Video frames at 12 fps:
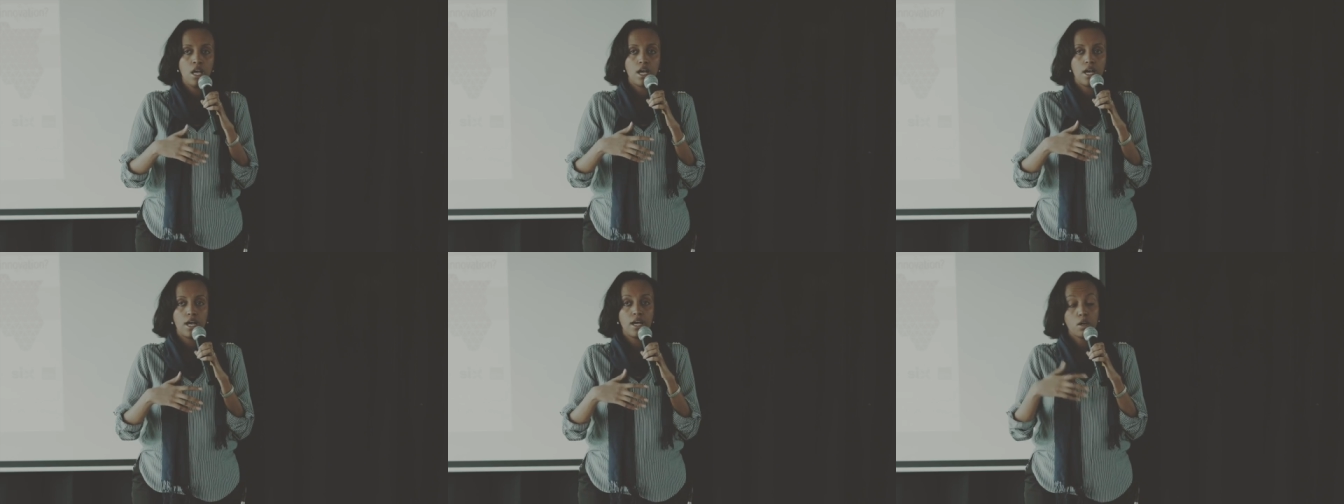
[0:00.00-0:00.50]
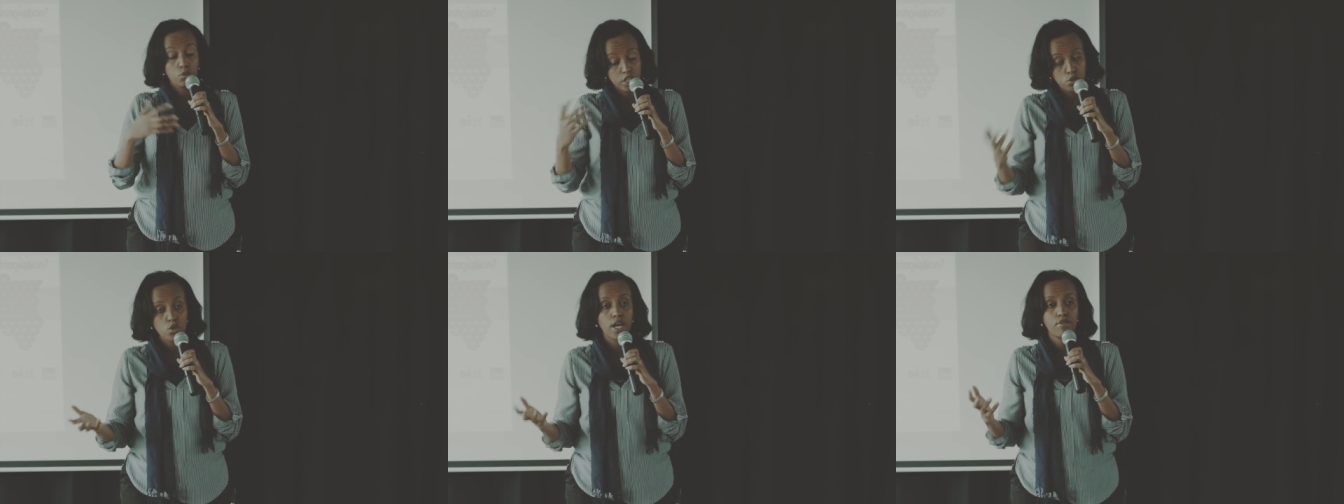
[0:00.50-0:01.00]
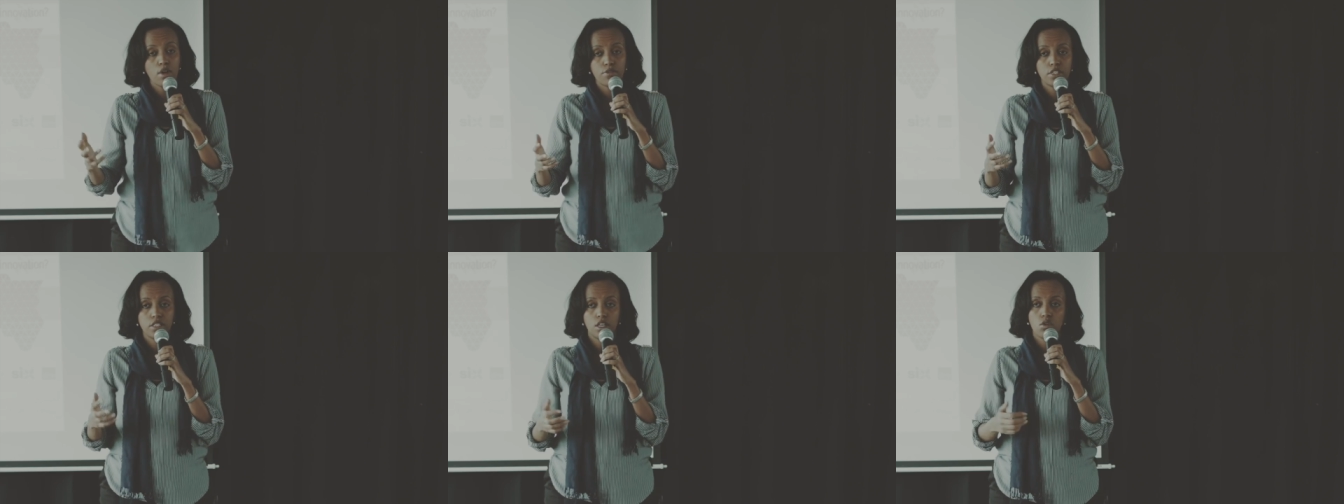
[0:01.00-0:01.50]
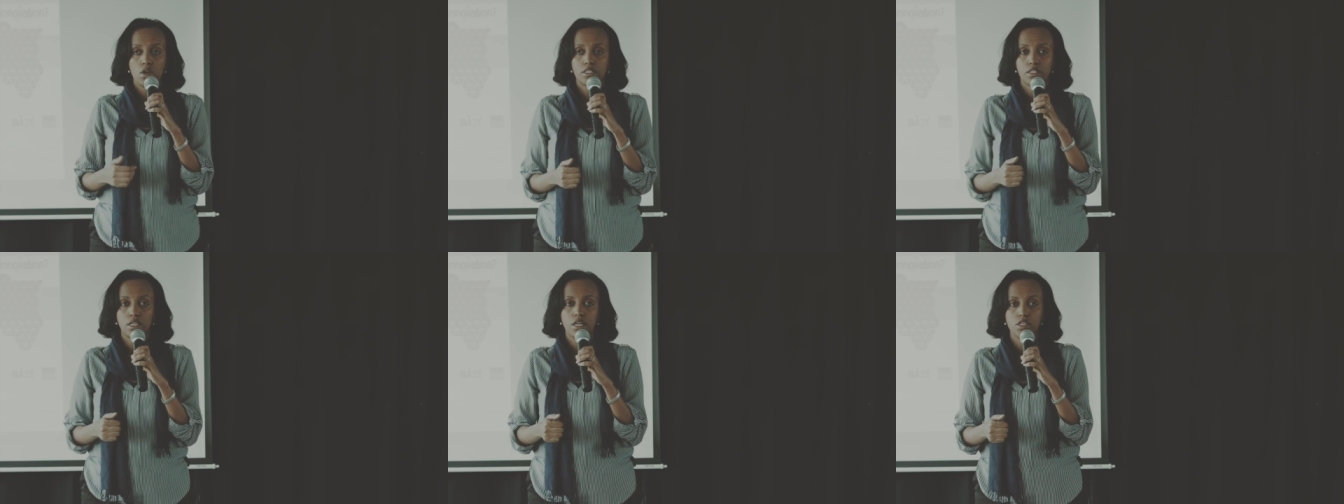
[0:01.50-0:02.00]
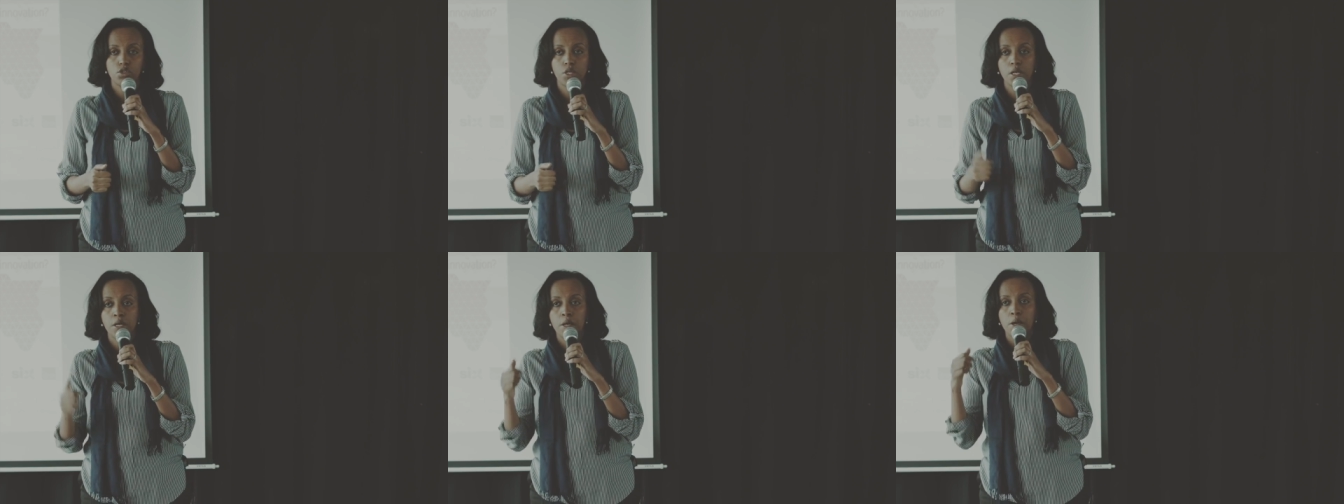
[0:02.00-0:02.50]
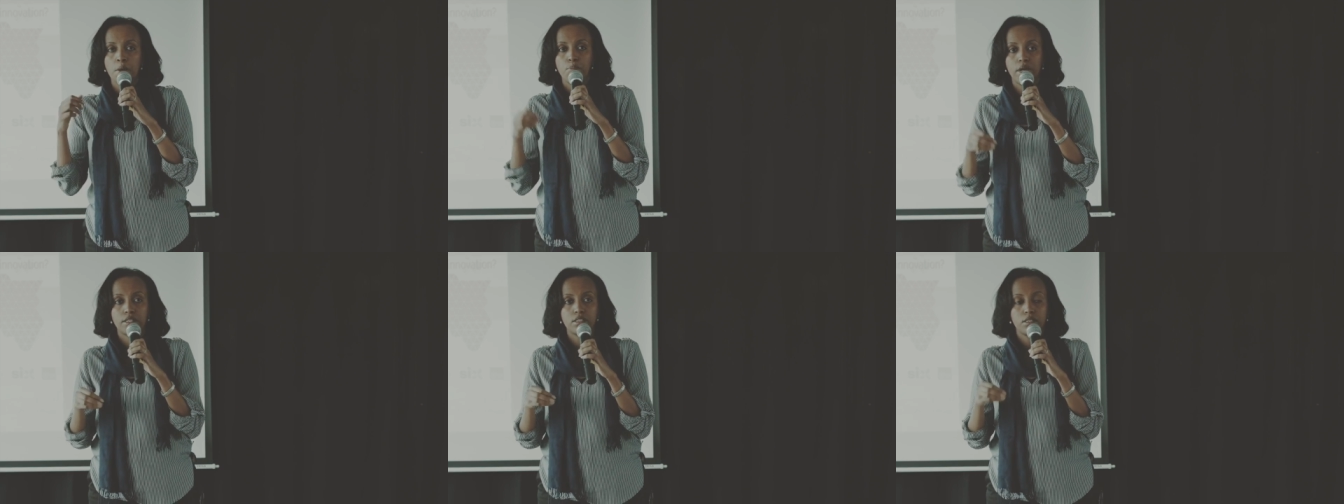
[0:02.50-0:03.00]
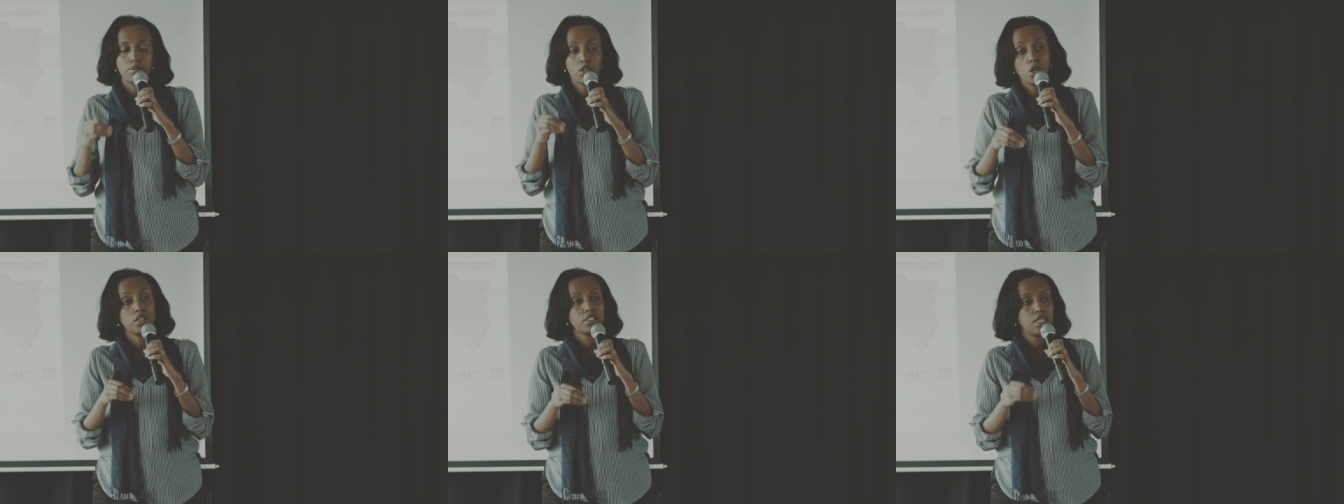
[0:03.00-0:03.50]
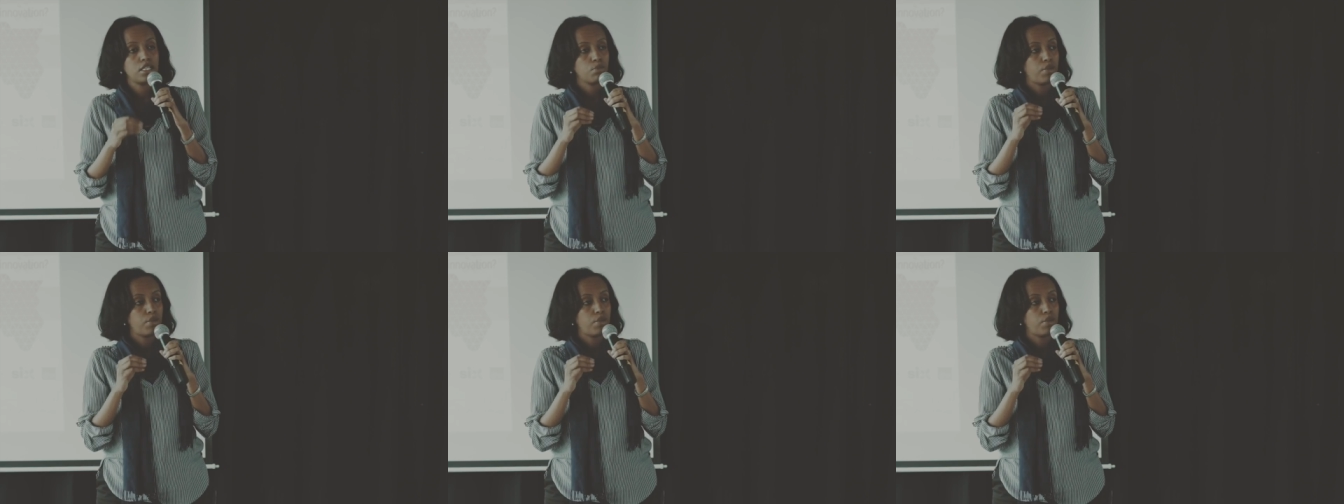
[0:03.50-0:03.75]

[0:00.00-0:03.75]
uh, and we do have offices across the country, but the continent.